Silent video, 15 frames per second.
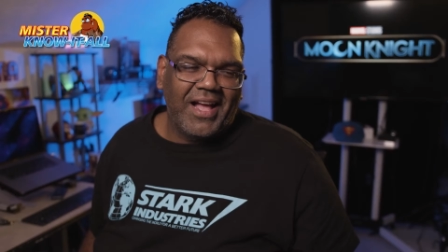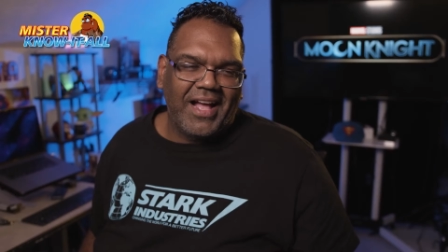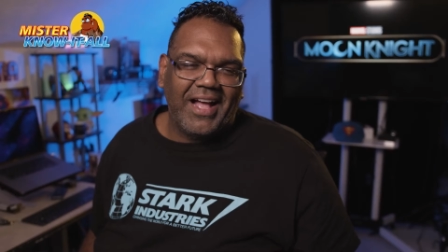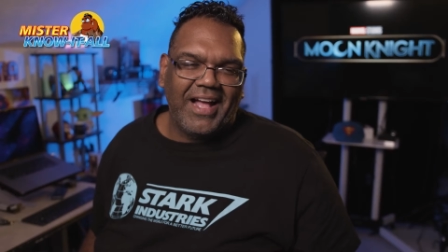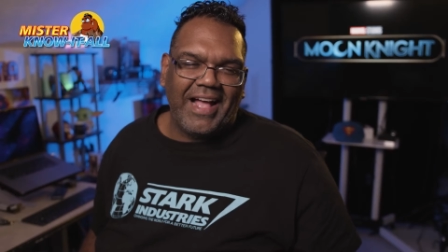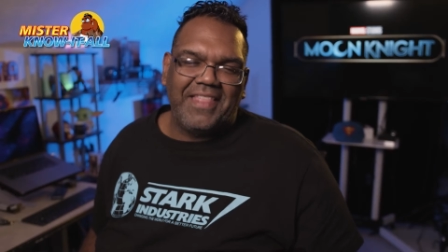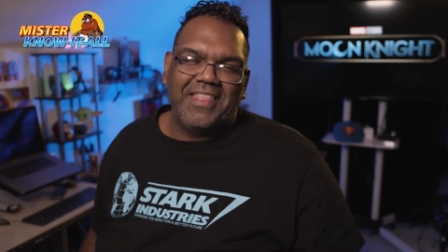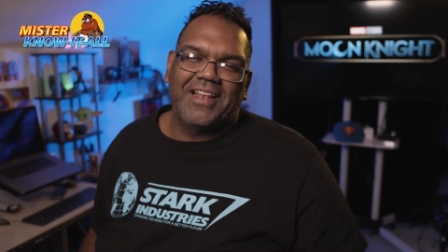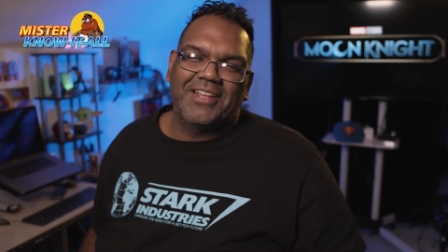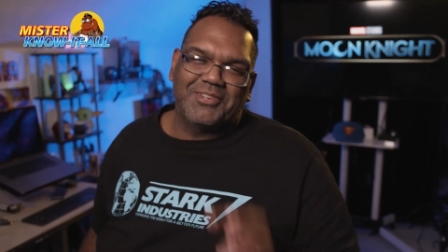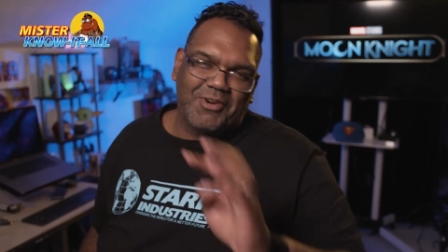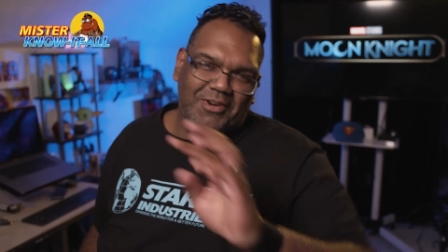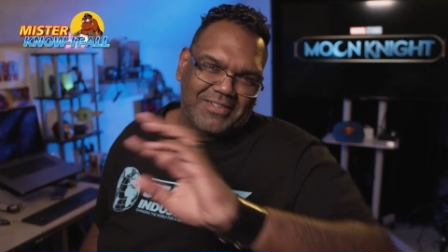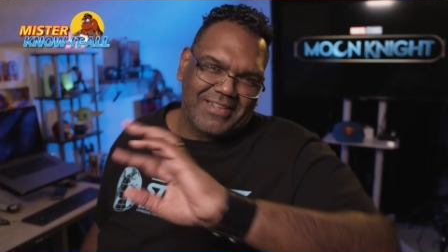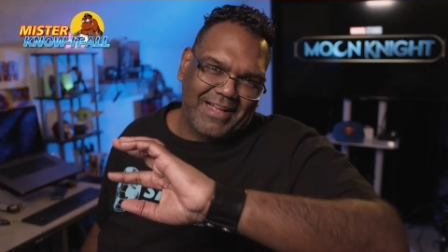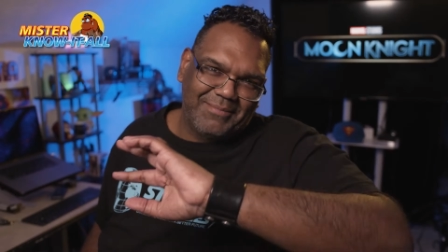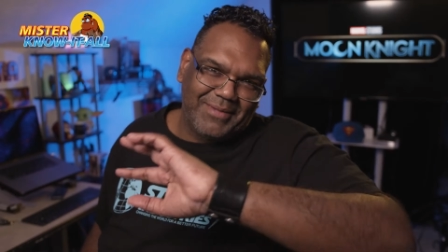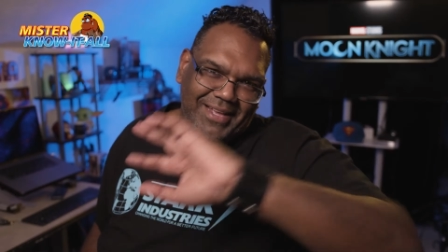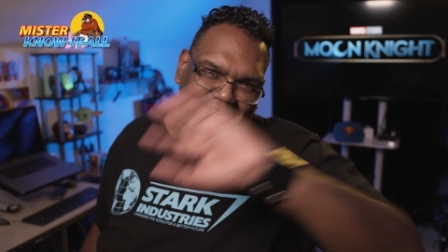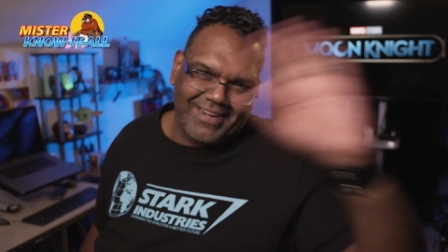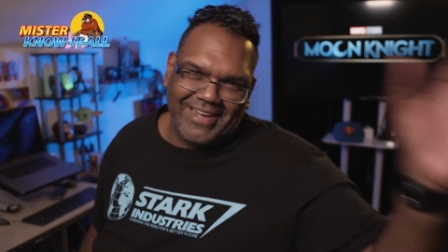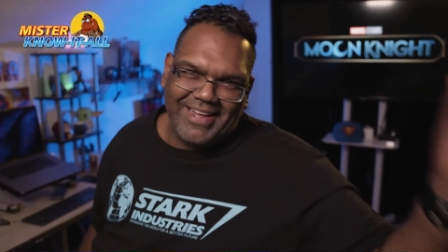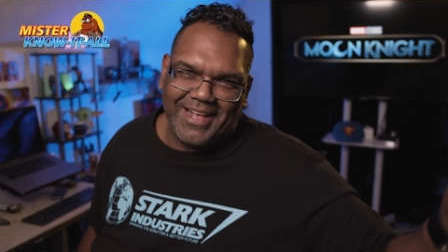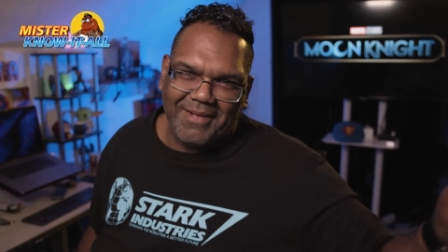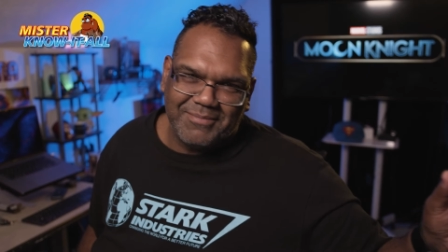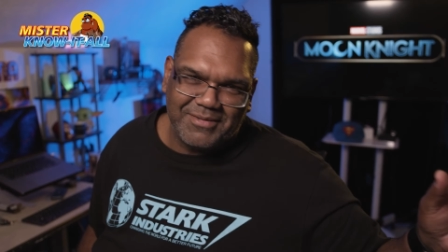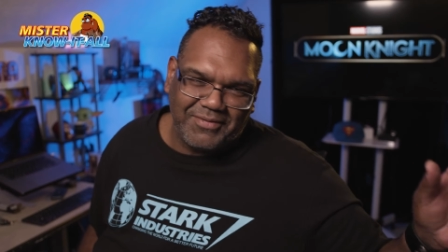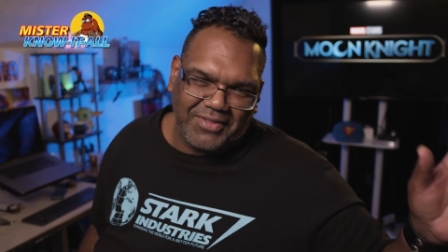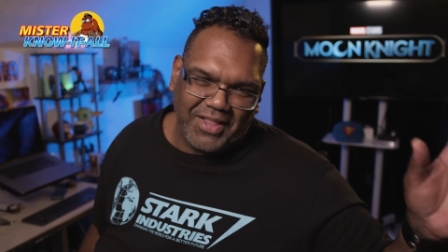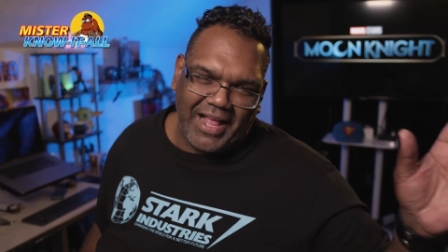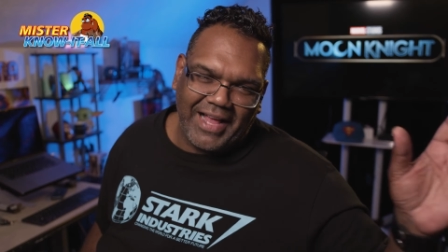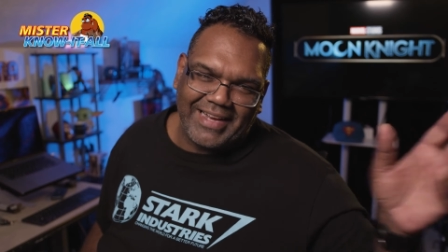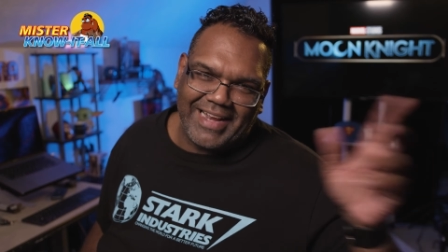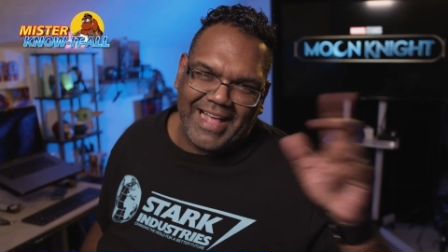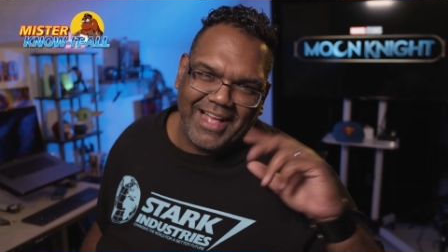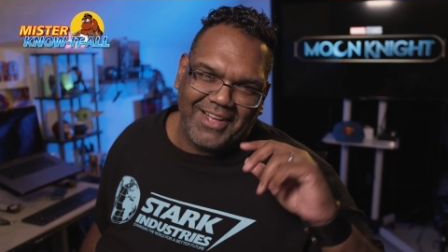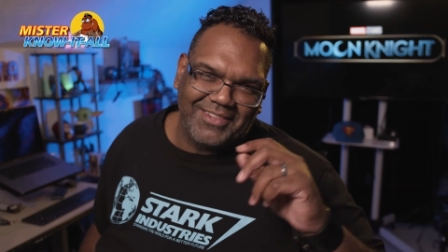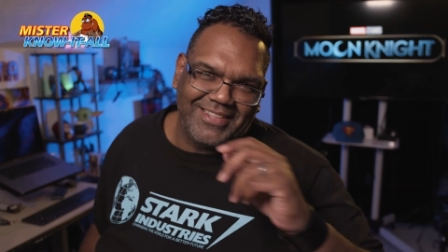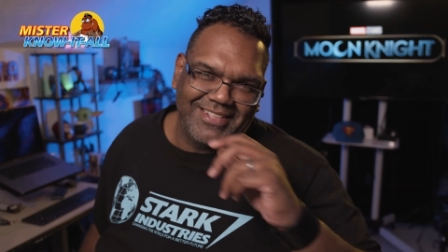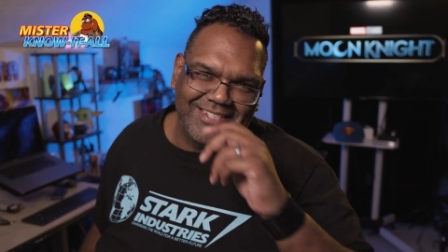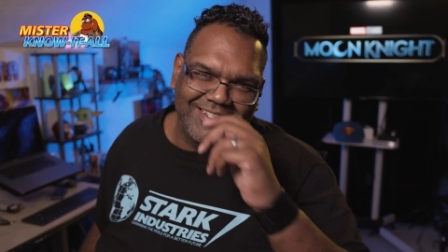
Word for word: And then a short time later, he comes flying down the